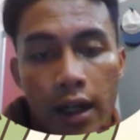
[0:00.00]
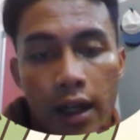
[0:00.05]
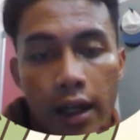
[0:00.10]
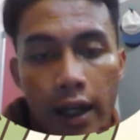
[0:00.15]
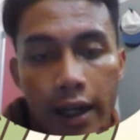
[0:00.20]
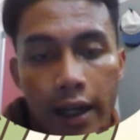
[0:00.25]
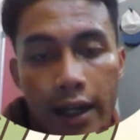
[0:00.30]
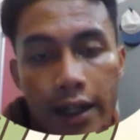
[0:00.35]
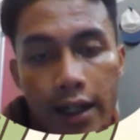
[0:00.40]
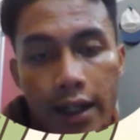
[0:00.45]

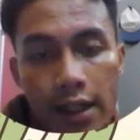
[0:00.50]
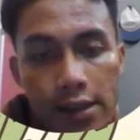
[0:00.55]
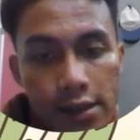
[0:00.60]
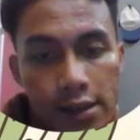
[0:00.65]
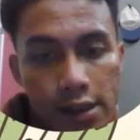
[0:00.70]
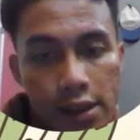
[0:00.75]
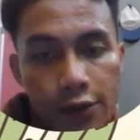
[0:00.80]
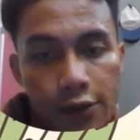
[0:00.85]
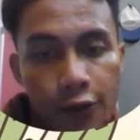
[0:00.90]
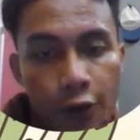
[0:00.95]
another
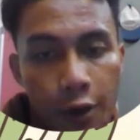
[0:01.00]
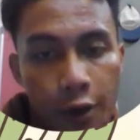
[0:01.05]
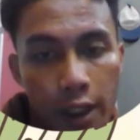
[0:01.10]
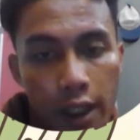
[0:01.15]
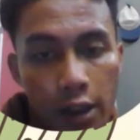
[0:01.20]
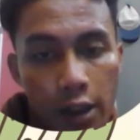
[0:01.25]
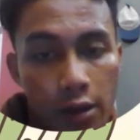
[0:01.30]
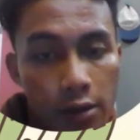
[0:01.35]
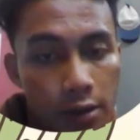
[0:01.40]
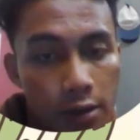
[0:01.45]
answer for that
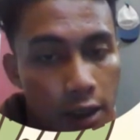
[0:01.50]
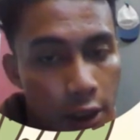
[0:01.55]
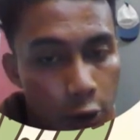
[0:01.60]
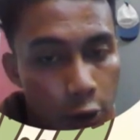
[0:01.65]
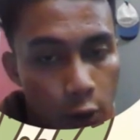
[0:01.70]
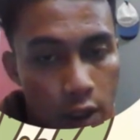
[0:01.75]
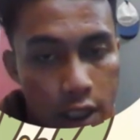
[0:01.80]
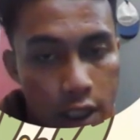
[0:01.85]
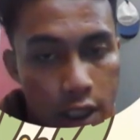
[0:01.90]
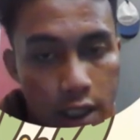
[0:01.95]

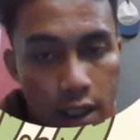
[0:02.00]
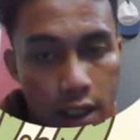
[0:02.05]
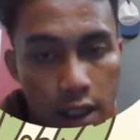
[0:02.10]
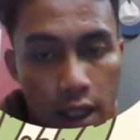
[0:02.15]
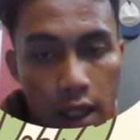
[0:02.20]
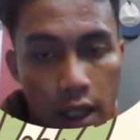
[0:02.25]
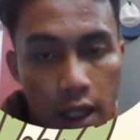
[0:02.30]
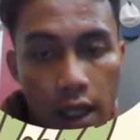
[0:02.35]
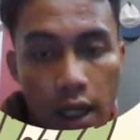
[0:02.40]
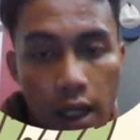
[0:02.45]
equation.
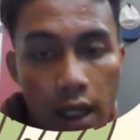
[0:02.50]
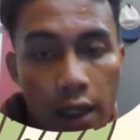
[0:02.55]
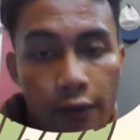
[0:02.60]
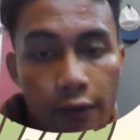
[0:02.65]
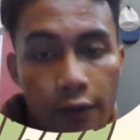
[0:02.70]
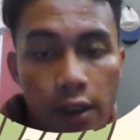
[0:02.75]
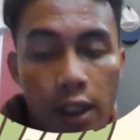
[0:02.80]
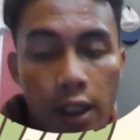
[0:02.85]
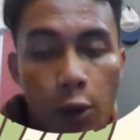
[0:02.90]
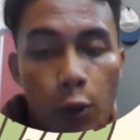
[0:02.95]
And after
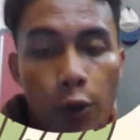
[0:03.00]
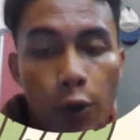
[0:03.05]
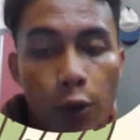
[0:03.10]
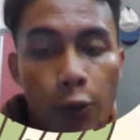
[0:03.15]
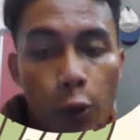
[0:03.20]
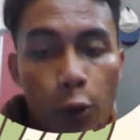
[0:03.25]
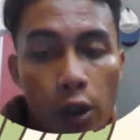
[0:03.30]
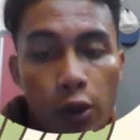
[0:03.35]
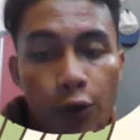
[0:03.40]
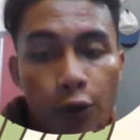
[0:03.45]
that, we
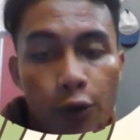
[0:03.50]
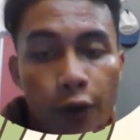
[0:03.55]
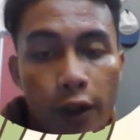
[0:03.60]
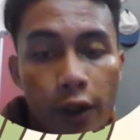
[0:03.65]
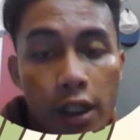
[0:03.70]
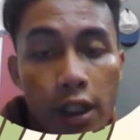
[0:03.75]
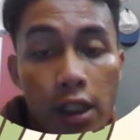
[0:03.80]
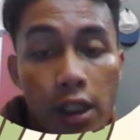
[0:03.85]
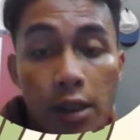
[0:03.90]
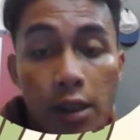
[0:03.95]
want to find
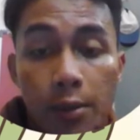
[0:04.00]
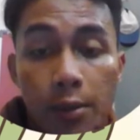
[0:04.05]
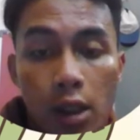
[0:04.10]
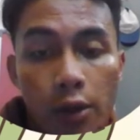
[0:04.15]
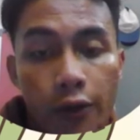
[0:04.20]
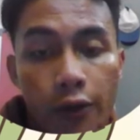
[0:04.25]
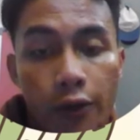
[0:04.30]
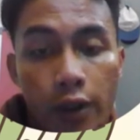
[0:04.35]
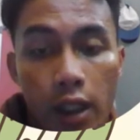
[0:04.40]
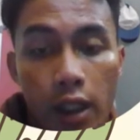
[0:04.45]
the
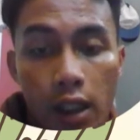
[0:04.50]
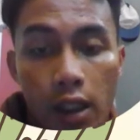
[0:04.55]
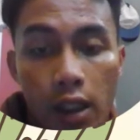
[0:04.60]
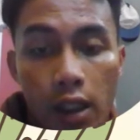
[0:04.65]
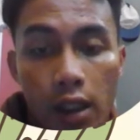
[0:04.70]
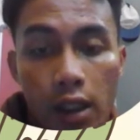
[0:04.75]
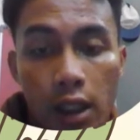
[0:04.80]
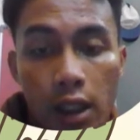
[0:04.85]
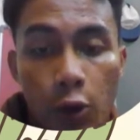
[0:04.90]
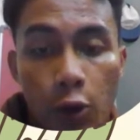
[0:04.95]
determinant of A
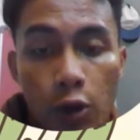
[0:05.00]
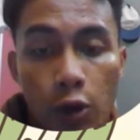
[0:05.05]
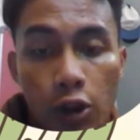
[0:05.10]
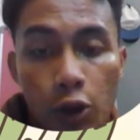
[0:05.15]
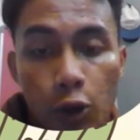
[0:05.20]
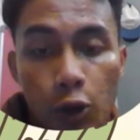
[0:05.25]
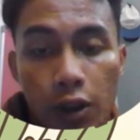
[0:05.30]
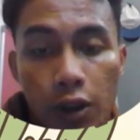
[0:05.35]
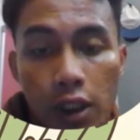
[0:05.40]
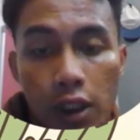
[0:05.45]
equal
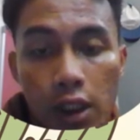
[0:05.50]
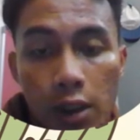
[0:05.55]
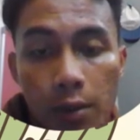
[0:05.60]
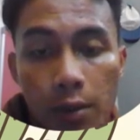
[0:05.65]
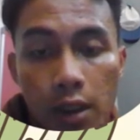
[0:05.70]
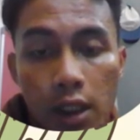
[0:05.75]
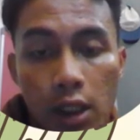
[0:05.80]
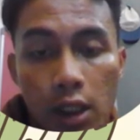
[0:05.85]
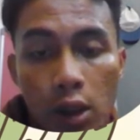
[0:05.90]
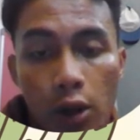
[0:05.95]
to
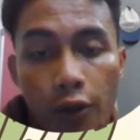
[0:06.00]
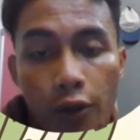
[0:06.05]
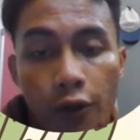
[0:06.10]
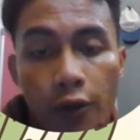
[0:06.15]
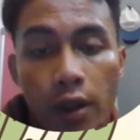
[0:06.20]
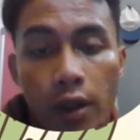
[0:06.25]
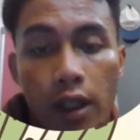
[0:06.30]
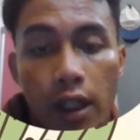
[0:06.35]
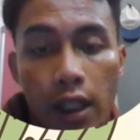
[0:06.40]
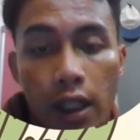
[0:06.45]
determinant of
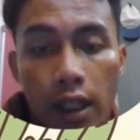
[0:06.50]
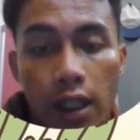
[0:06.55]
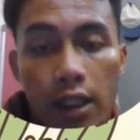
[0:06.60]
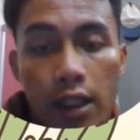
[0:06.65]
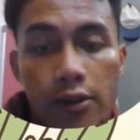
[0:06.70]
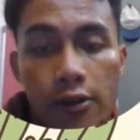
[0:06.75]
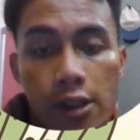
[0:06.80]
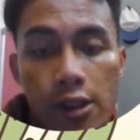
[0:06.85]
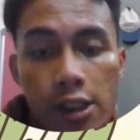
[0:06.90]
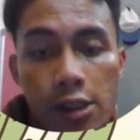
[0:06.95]
A
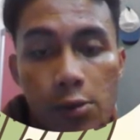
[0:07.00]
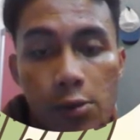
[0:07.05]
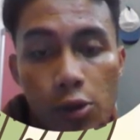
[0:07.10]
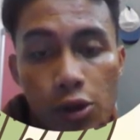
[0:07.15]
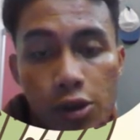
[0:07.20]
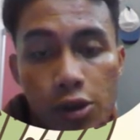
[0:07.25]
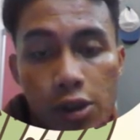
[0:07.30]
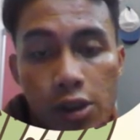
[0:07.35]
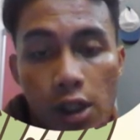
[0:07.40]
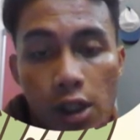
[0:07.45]

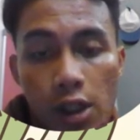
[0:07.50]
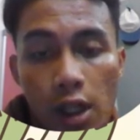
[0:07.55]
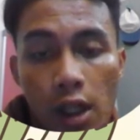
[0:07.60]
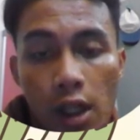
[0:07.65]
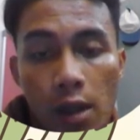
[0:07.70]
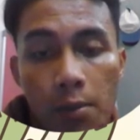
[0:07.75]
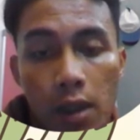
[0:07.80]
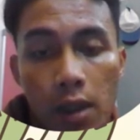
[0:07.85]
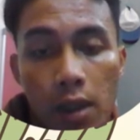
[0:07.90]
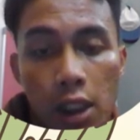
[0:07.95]
transpose
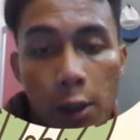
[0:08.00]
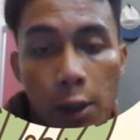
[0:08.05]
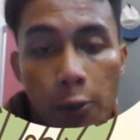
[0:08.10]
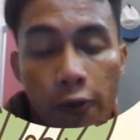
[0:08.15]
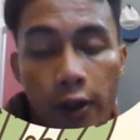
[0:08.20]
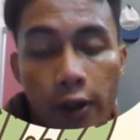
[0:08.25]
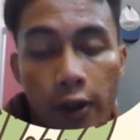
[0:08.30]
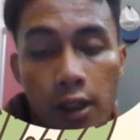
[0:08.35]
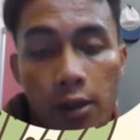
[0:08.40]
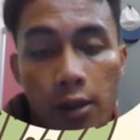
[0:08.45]

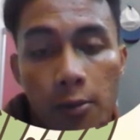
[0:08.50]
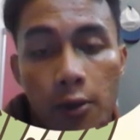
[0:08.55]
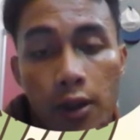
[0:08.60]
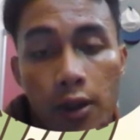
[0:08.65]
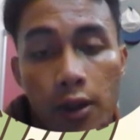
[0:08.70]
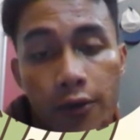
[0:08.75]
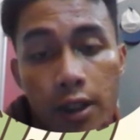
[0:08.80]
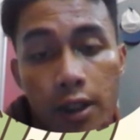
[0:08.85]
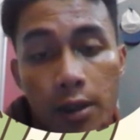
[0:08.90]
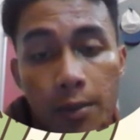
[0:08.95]
multiplied with
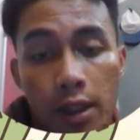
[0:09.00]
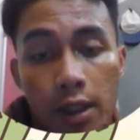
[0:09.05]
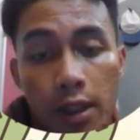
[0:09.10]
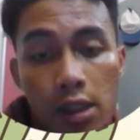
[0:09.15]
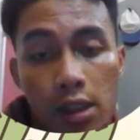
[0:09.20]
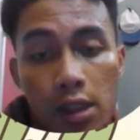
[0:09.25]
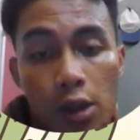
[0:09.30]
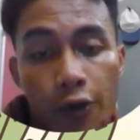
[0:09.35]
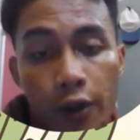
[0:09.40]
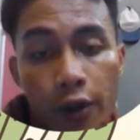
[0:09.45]
the
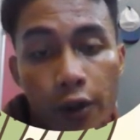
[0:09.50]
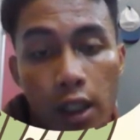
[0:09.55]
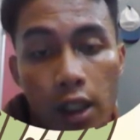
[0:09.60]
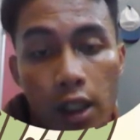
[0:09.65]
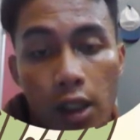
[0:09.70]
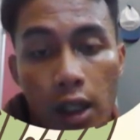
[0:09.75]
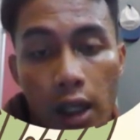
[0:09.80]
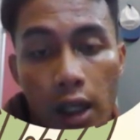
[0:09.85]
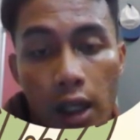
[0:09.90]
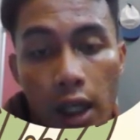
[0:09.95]
matrix of A,
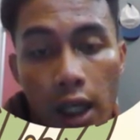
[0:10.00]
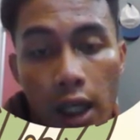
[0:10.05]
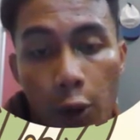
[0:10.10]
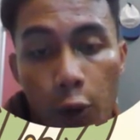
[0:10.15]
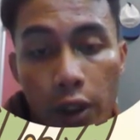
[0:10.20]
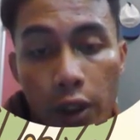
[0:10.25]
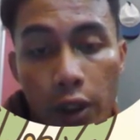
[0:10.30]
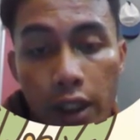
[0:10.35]
and we